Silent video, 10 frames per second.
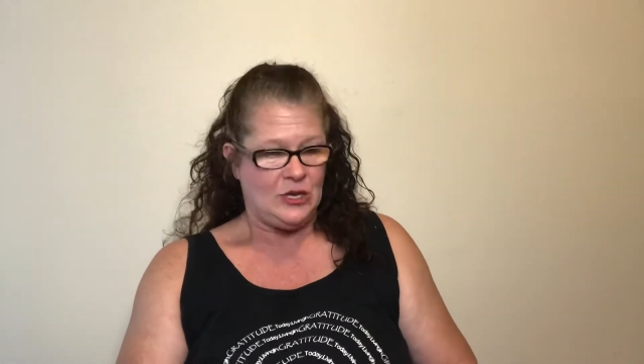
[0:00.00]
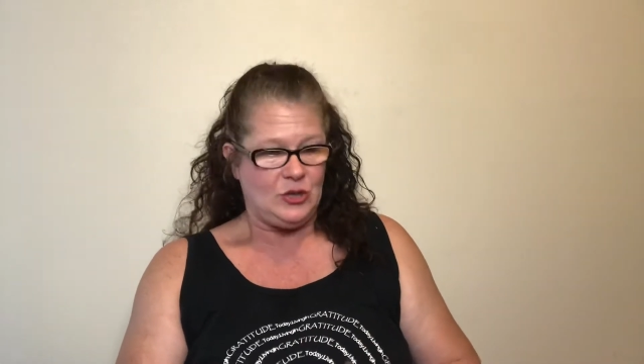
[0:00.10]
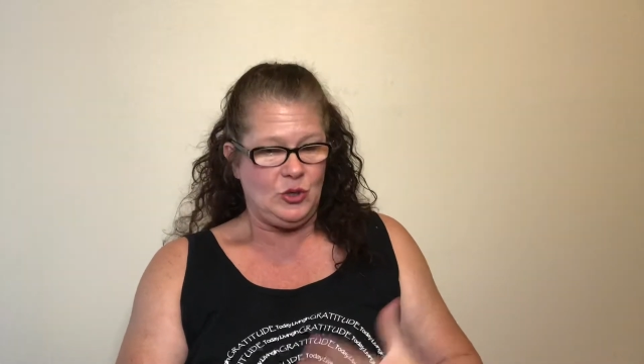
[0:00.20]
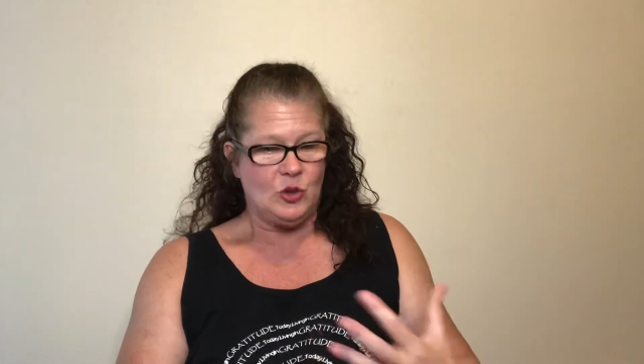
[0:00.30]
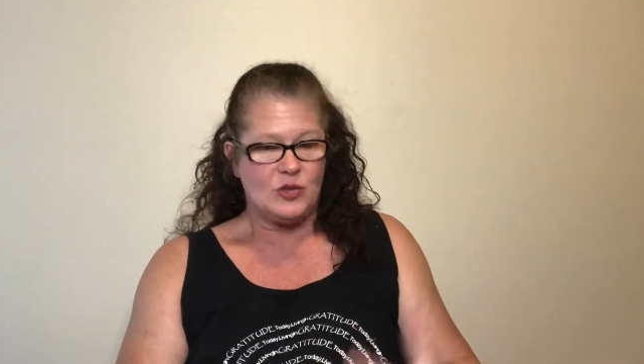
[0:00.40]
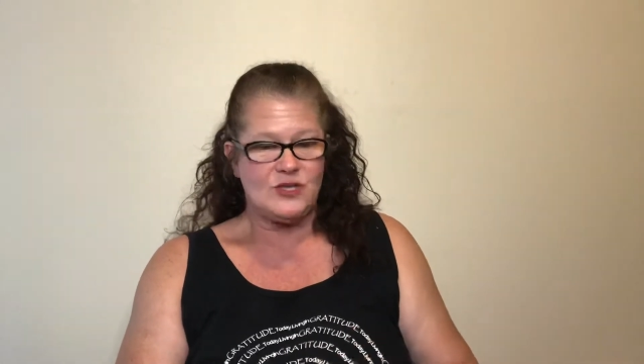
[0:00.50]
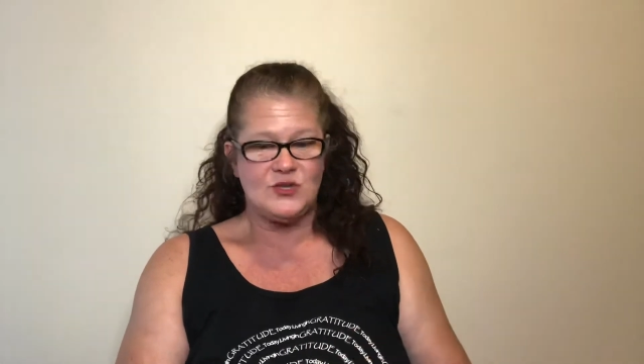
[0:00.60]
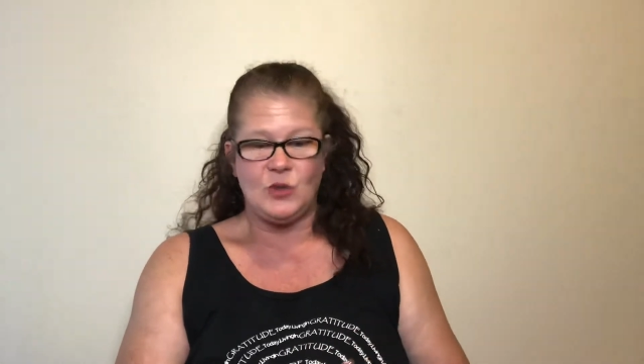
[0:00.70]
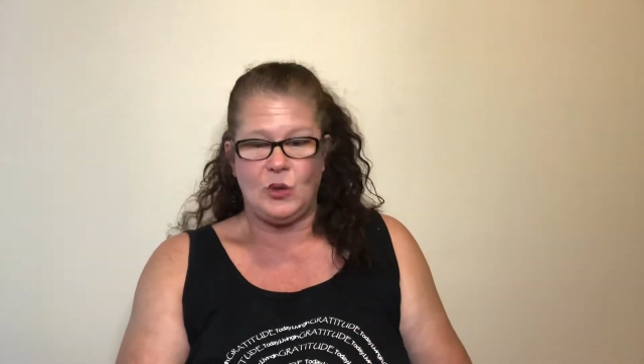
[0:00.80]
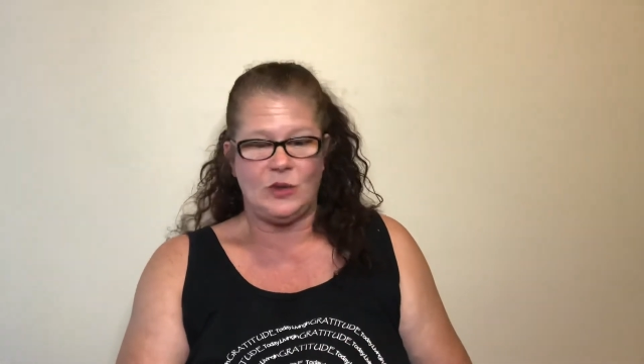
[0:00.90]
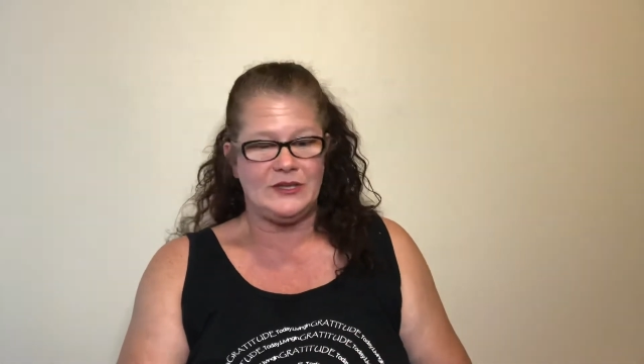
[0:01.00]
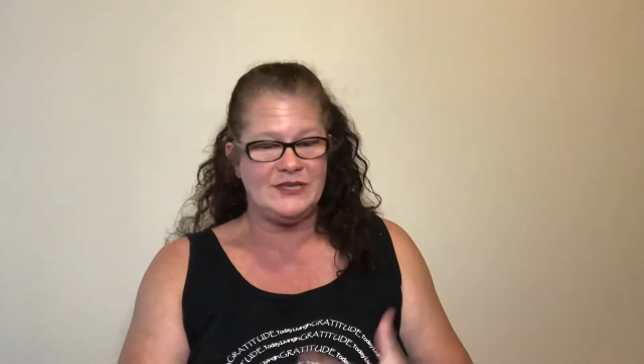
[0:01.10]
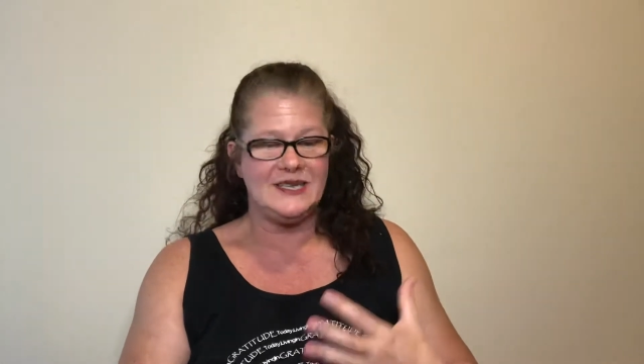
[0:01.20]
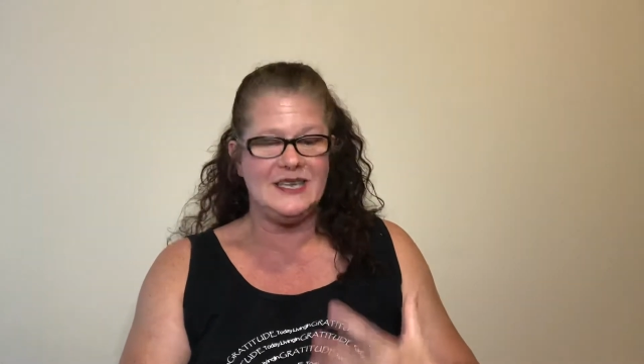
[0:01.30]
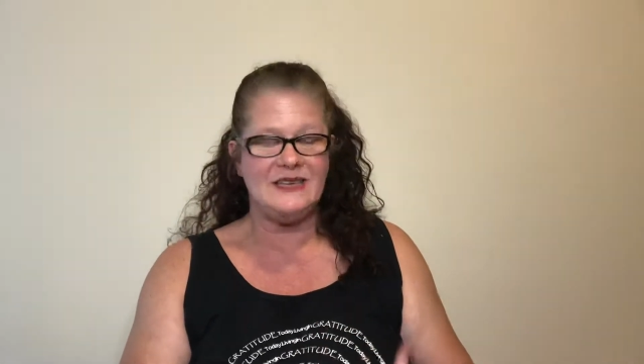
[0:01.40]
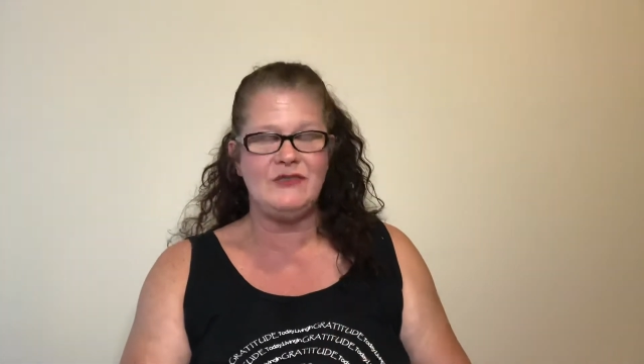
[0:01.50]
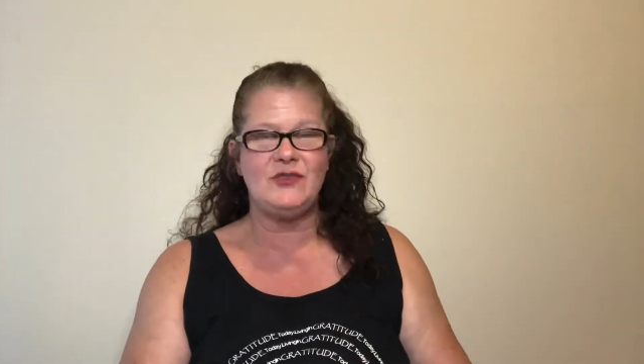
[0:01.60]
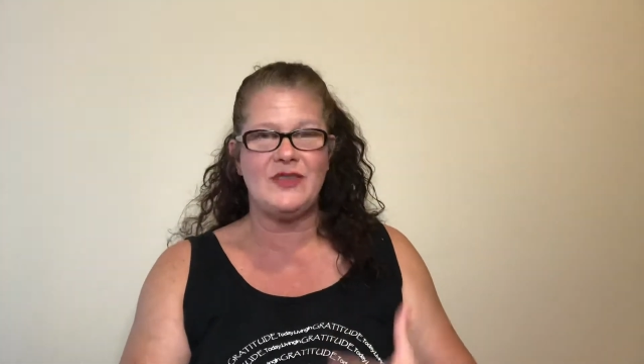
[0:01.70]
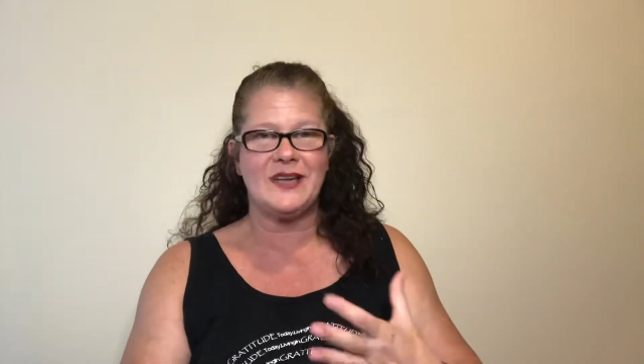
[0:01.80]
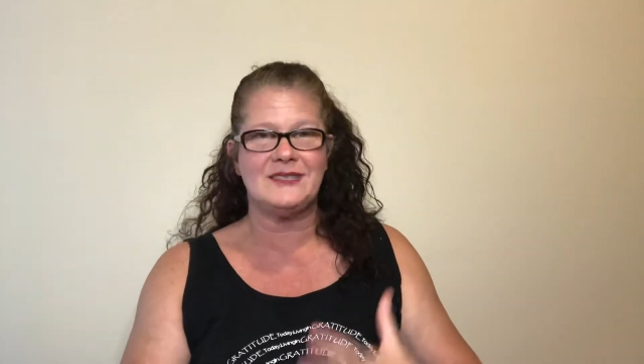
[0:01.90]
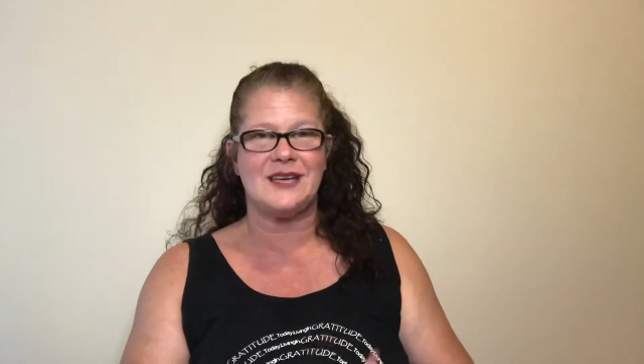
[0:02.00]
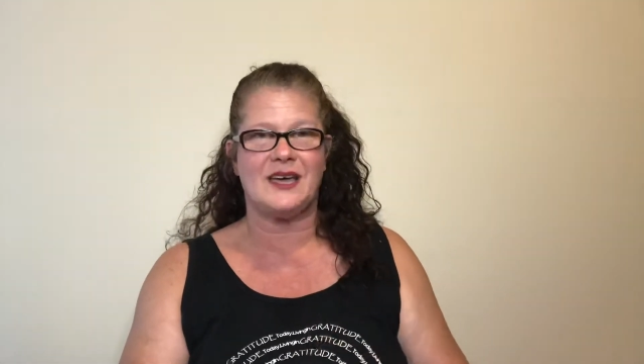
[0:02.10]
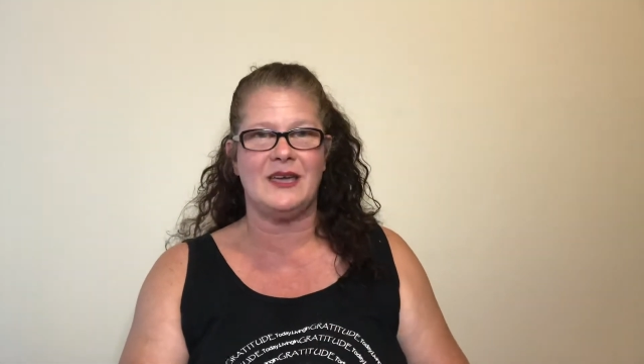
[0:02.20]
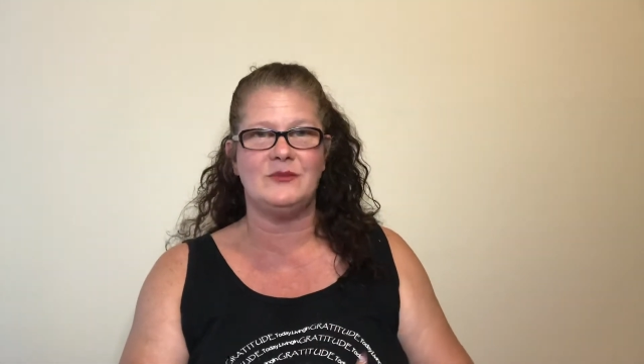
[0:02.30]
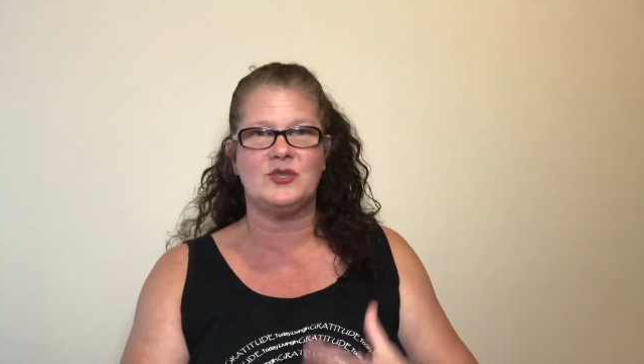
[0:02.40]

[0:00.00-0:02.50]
your soul and to give you that time